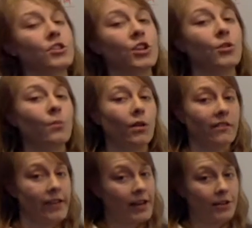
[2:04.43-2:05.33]
2 moles
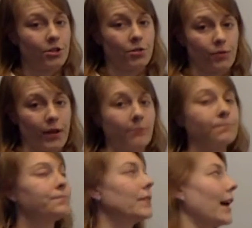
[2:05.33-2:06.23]
of NH3.
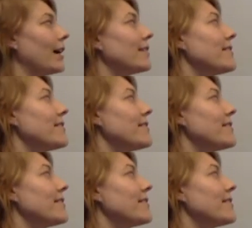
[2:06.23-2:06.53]
Okay,